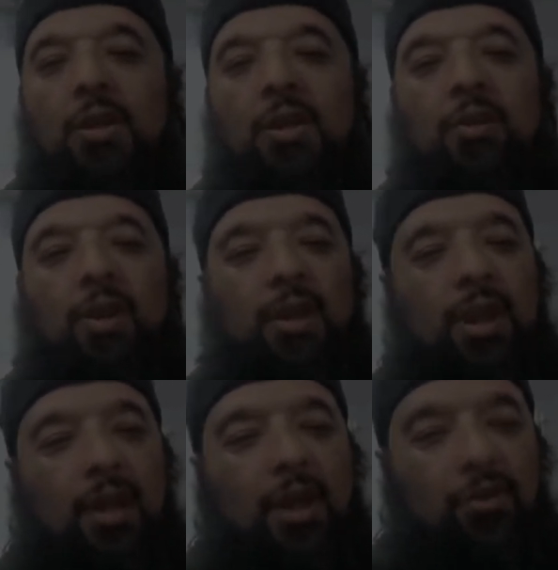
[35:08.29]
and they say
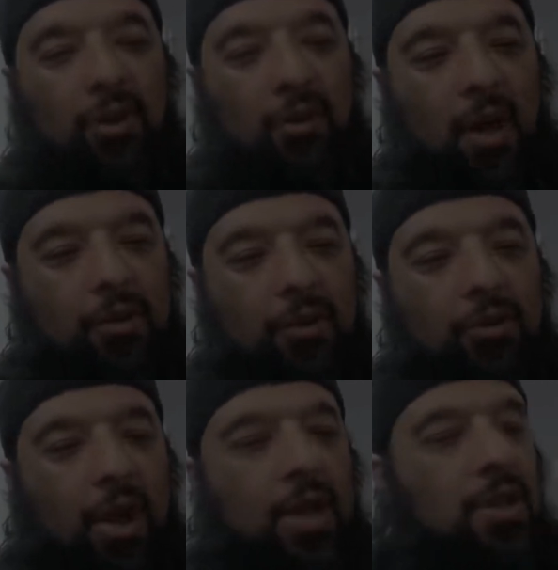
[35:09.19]
they like certain others.